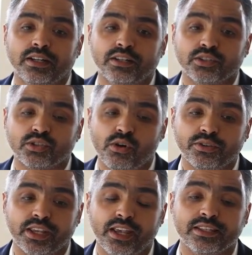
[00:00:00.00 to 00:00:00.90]
an
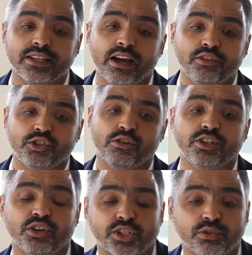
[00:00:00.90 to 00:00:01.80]
assault case and how the jury
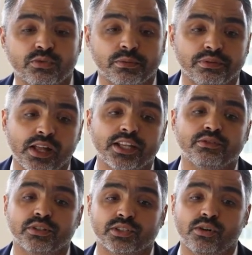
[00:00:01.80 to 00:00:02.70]
instructions would apply
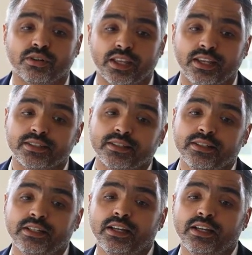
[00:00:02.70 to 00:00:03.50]
to an assault case.